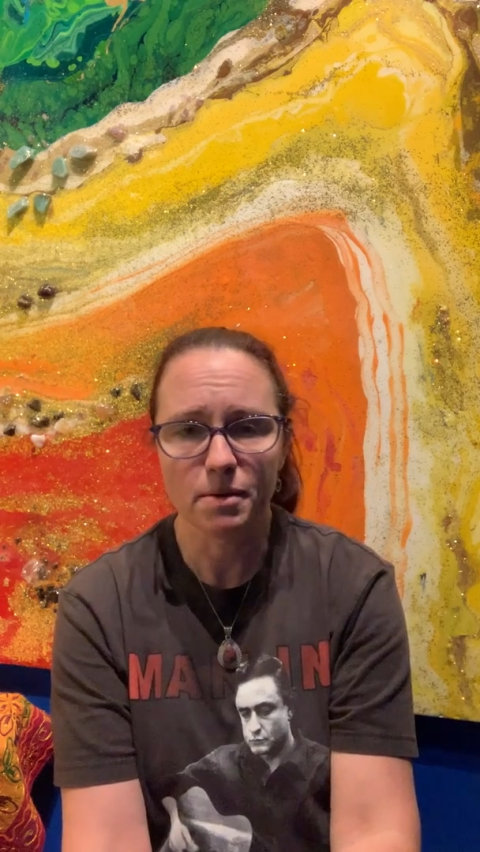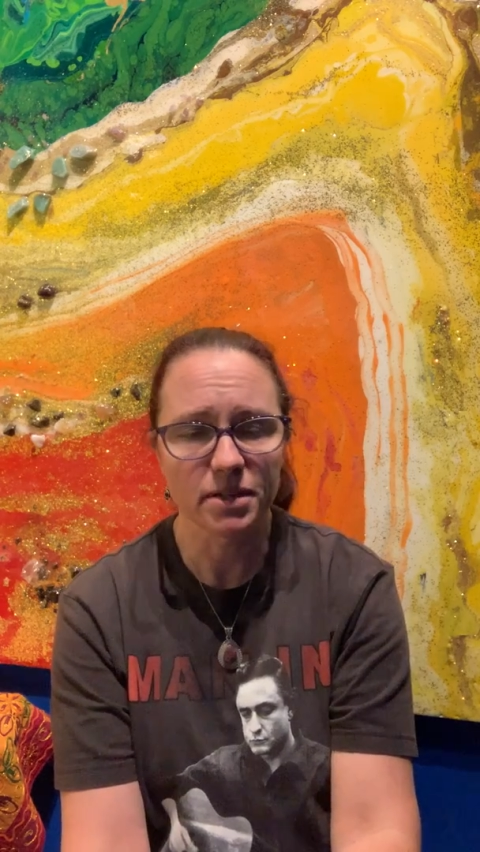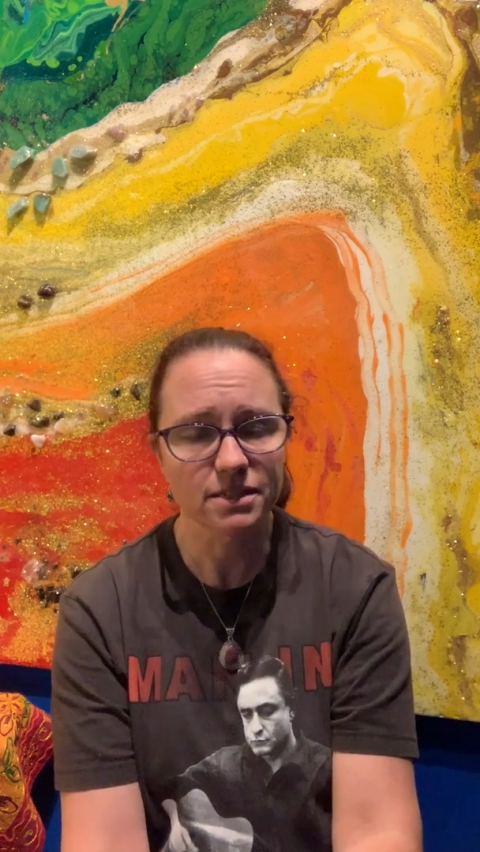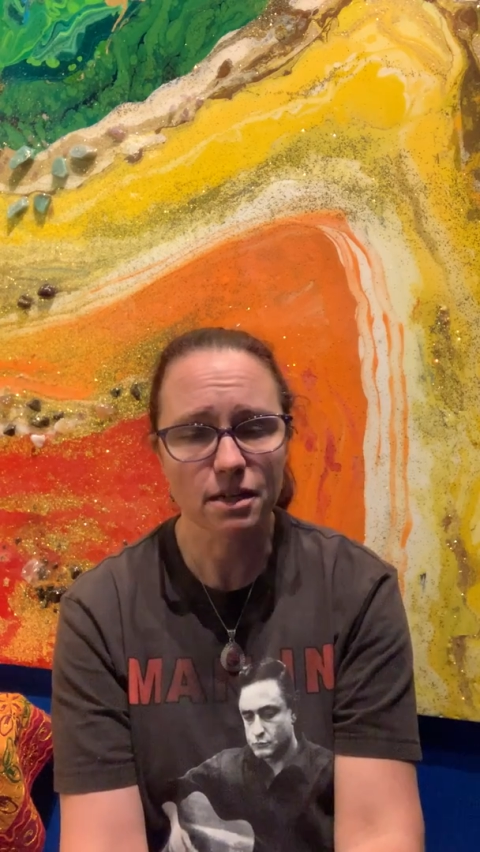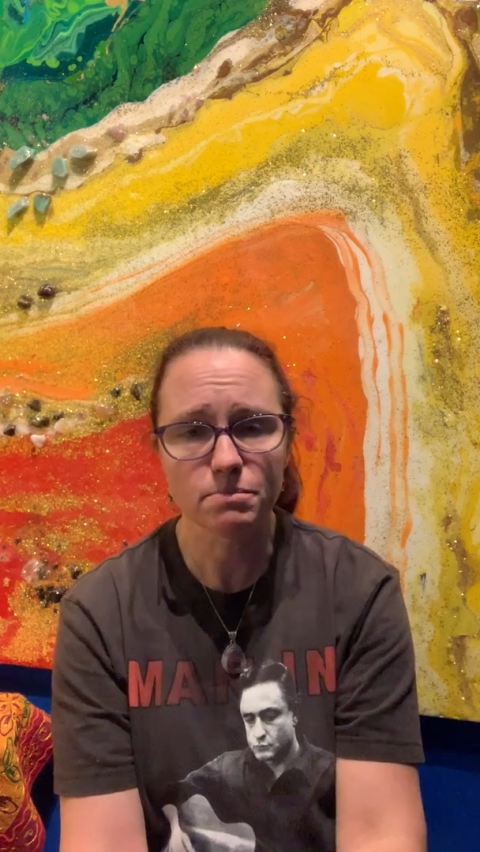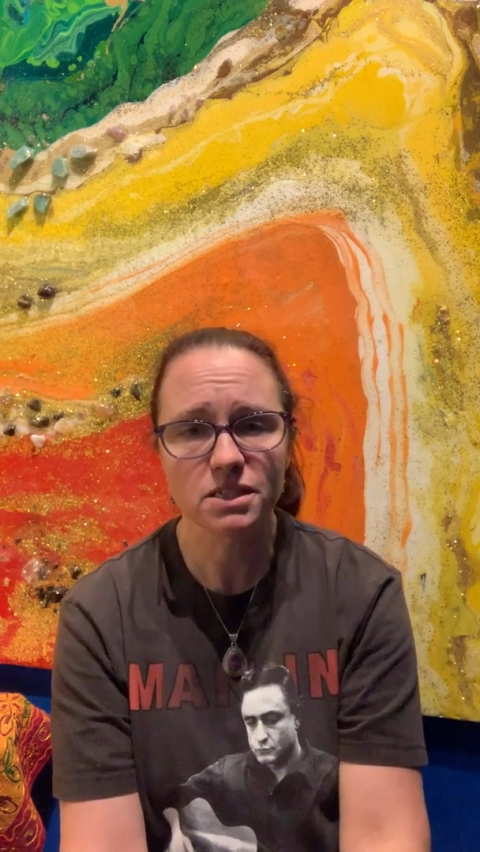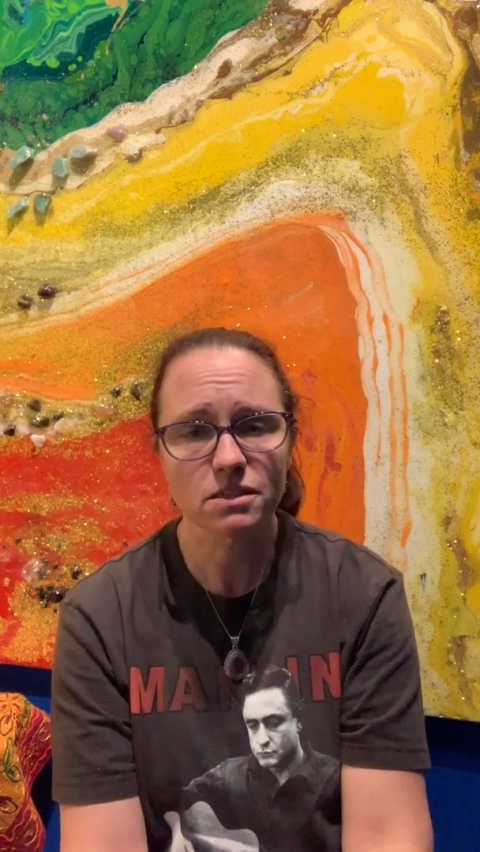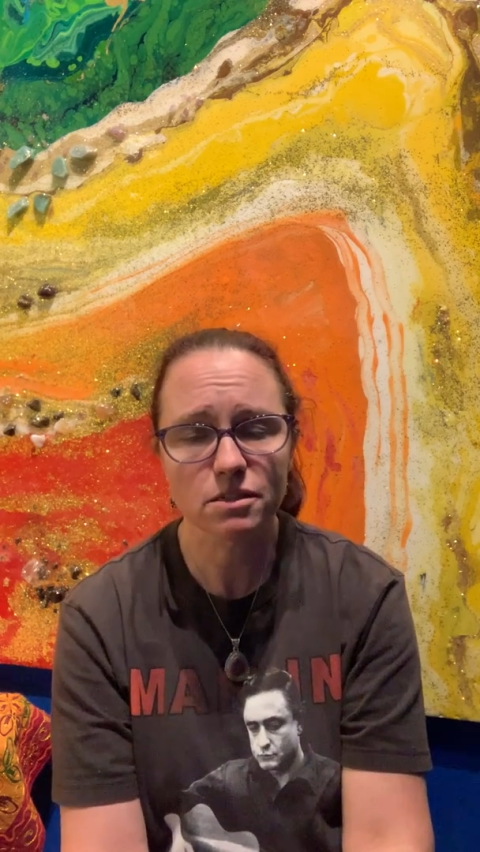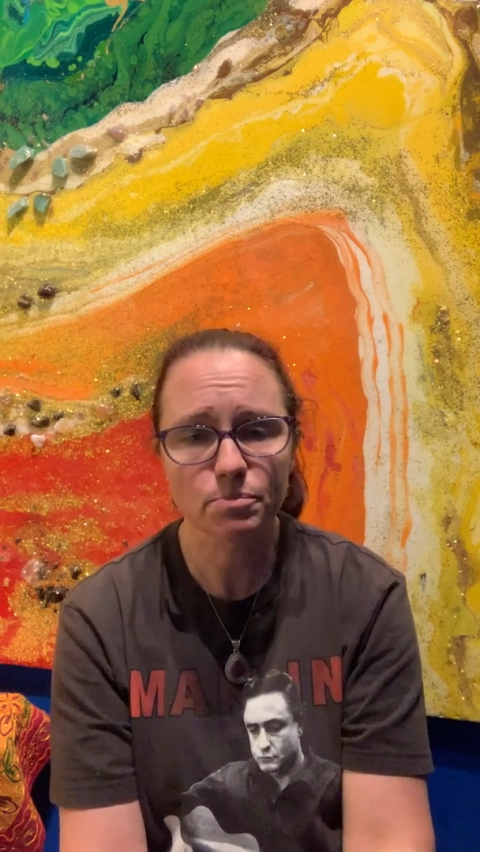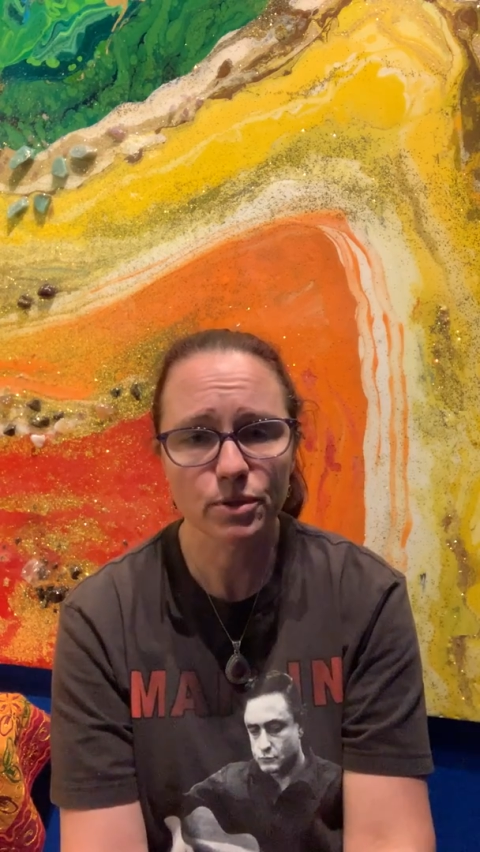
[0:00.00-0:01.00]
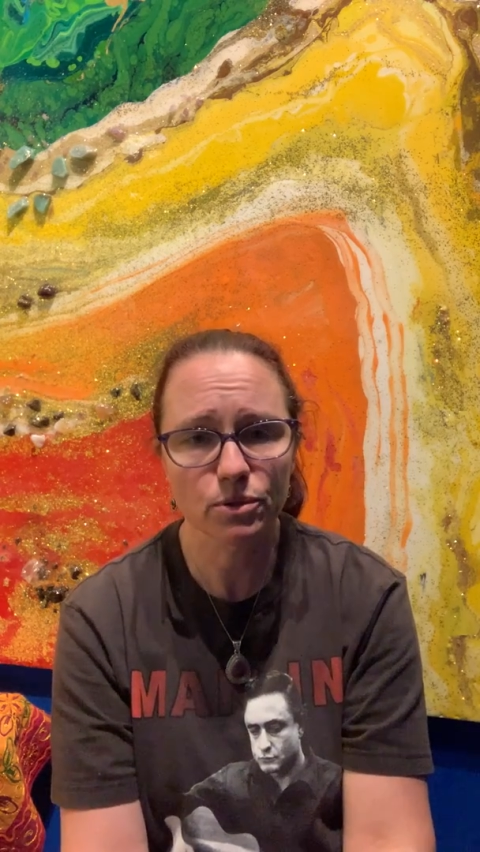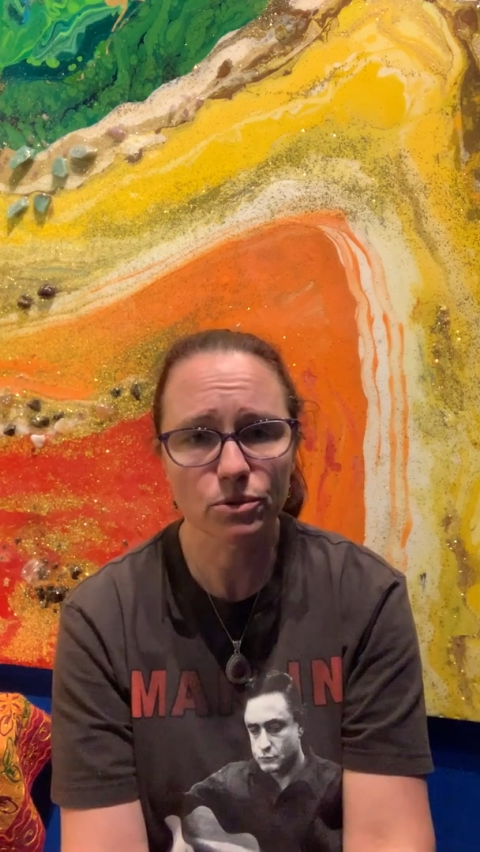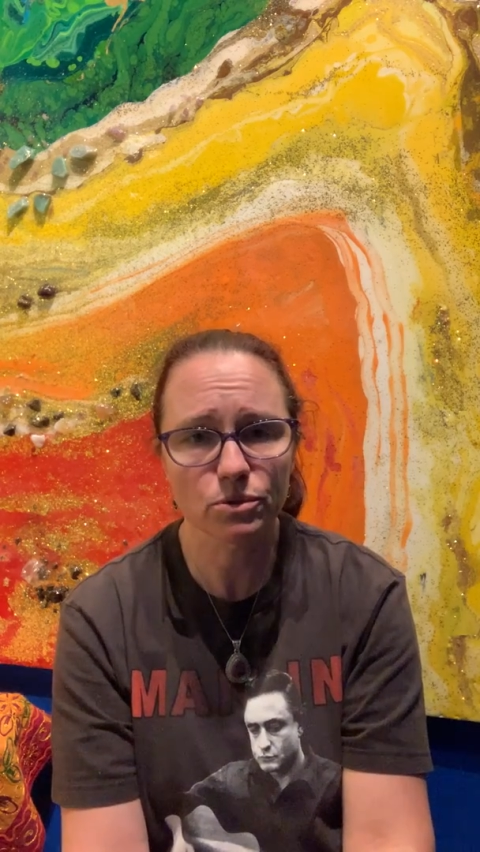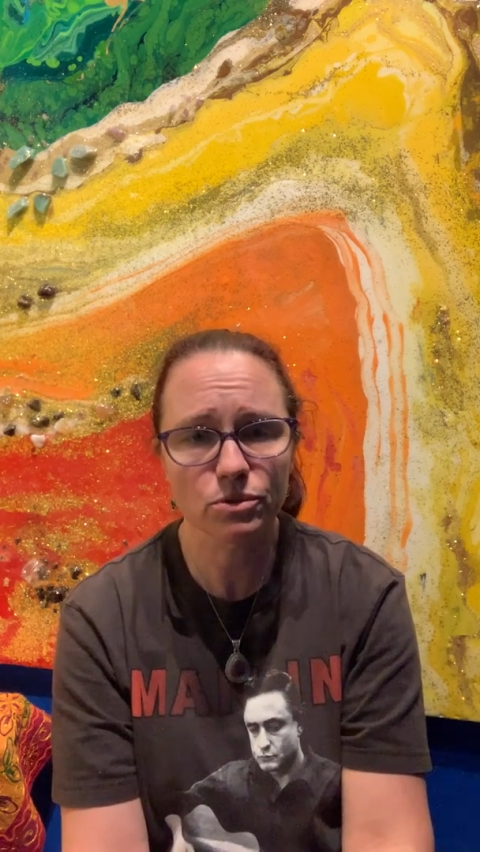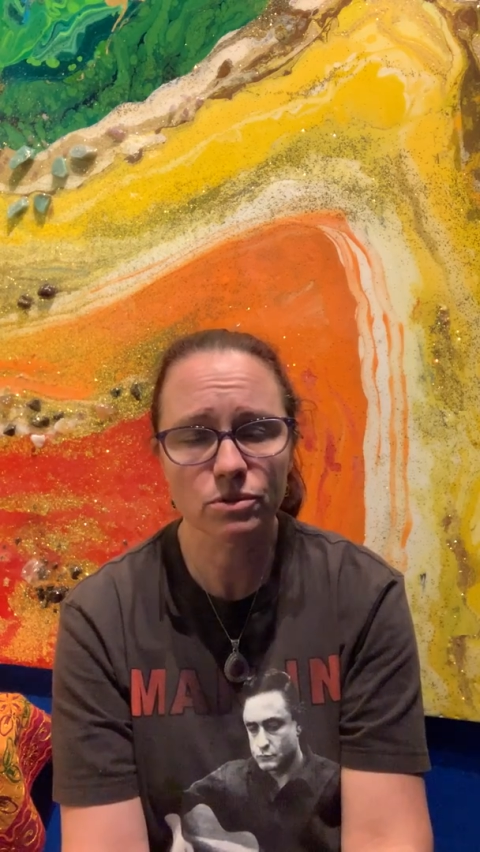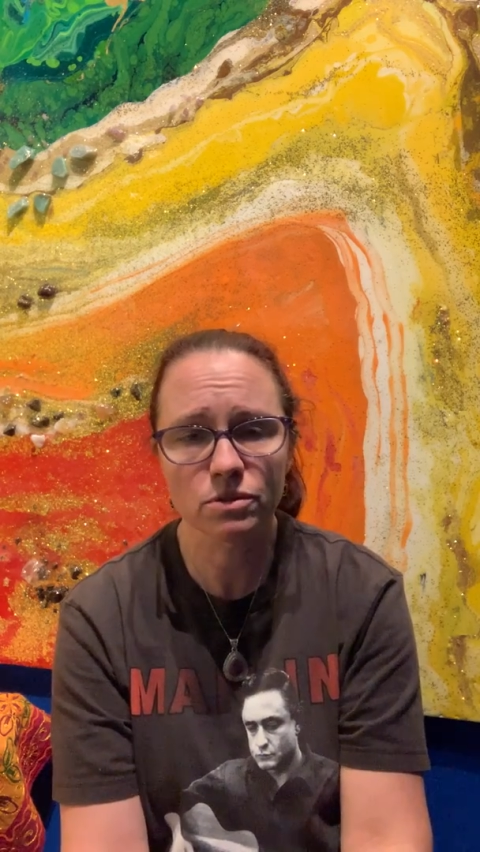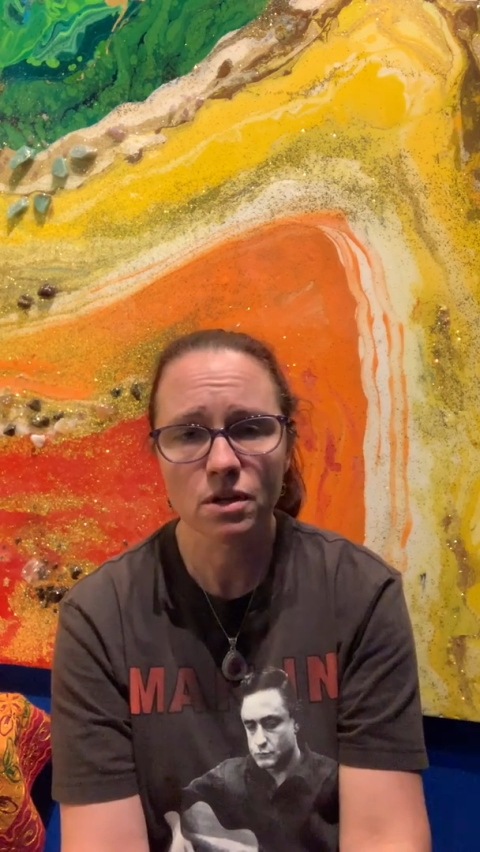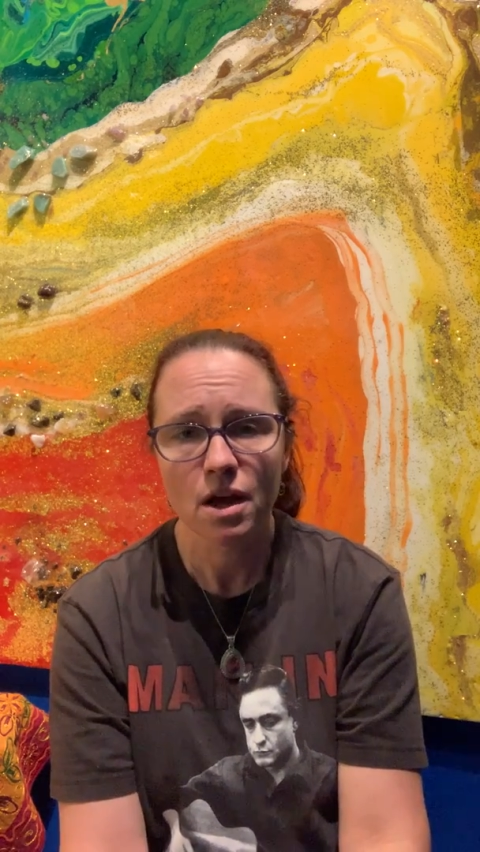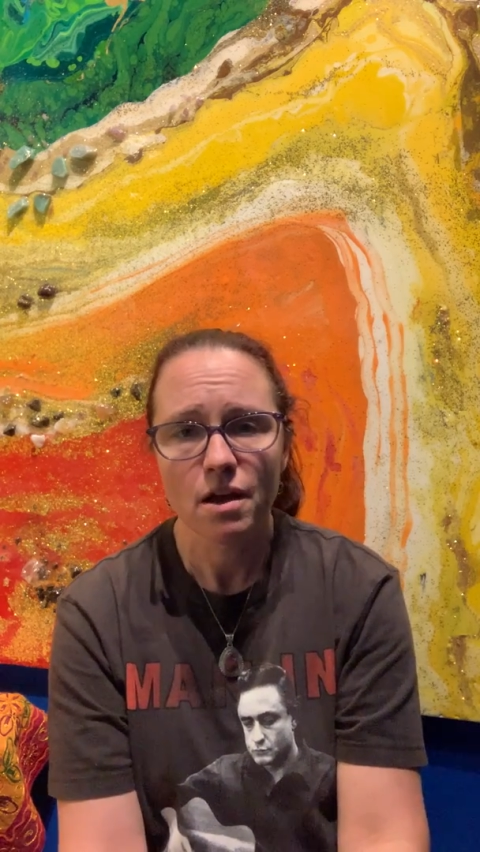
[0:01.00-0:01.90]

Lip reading: be substance abuse,